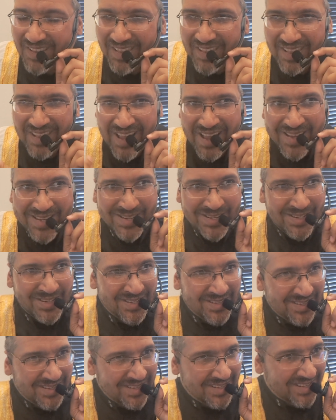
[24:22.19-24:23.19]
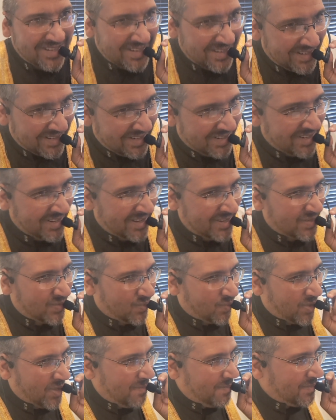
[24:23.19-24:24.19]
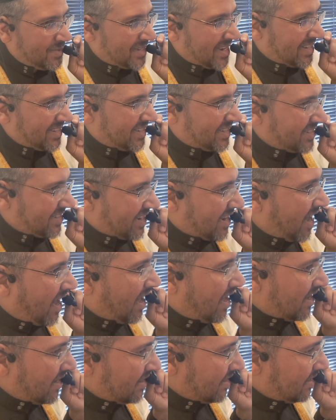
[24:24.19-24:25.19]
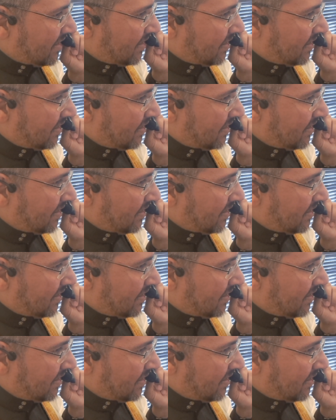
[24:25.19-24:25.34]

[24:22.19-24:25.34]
lust, his whims as his God?